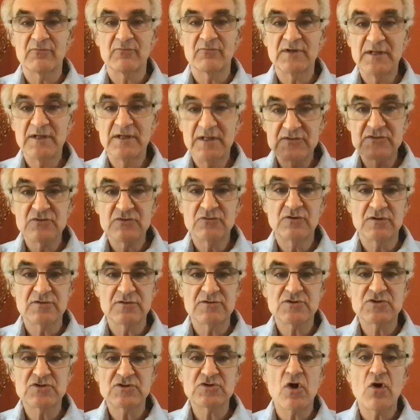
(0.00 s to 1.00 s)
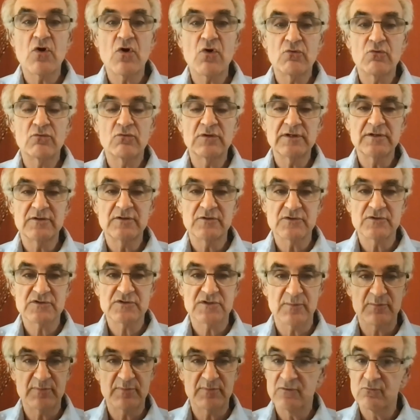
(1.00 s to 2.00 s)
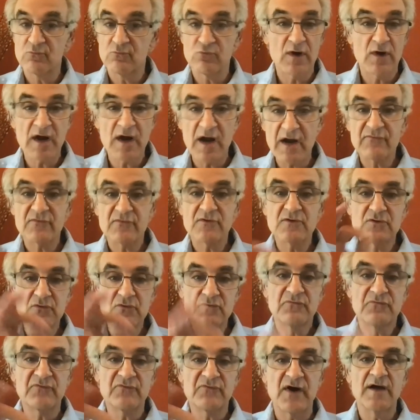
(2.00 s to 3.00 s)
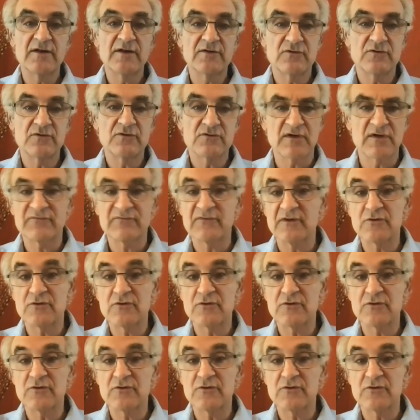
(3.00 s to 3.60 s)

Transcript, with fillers: We need you to show leadership in wherever you find yourself.